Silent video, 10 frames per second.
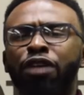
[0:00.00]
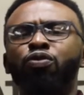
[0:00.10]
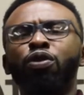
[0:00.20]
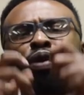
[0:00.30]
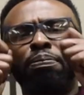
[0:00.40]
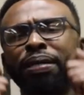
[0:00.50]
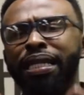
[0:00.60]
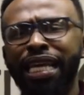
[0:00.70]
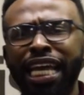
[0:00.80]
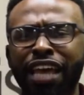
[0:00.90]
and when we
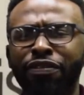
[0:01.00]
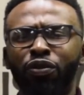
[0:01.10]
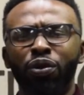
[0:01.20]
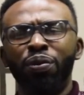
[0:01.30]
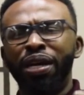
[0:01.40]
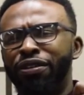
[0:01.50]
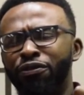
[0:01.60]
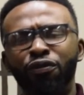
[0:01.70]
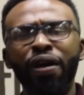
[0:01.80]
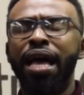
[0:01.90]
believe and when we
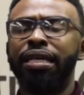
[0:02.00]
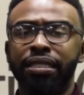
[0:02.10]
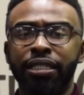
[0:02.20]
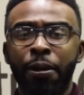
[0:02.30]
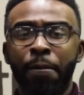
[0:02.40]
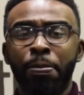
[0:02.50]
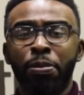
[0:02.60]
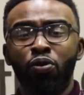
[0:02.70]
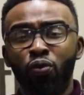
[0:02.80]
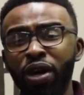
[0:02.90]
confess,
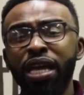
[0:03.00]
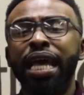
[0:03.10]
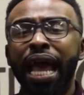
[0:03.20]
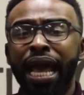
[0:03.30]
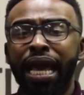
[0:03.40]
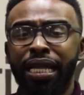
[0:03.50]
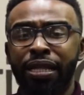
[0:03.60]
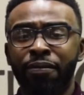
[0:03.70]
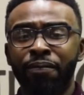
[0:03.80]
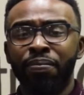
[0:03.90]
we
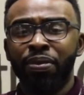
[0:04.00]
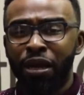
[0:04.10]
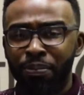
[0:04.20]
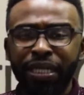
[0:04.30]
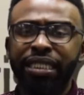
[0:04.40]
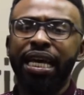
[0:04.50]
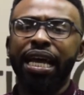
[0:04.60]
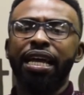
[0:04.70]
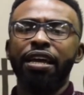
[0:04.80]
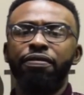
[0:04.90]
can be
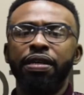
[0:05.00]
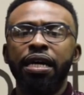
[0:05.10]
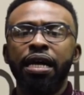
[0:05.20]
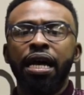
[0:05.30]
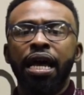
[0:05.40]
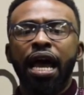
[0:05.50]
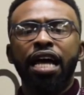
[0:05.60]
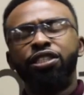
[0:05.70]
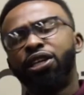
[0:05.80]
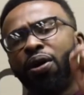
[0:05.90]
saved.
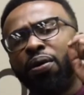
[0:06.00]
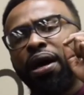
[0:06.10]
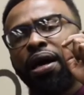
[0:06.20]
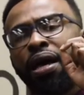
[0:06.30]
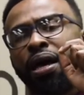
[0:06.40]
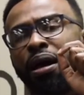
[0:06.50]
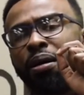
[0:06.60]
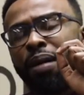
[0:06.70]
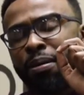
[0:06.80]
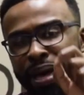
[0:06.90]
And so,
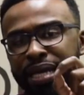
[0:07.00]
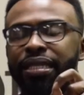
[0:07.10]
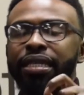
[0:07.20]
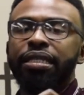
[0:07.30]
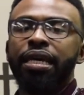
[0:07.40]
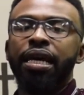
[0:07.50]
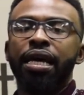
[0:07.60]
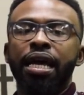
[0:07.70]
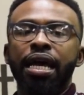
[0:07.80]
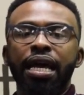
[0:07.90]
my message
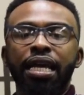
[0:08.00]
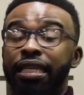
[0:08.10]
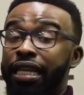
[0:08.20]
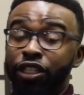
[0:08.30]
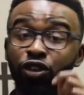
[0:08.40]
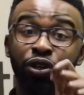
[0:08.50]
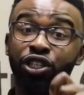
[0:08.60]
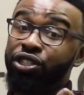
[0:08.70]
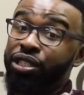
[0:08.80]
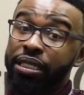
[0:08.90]
is that as
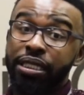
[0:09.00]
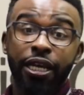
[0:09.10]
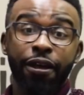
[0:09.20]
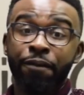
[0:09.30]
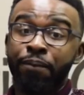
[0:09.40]
Christians,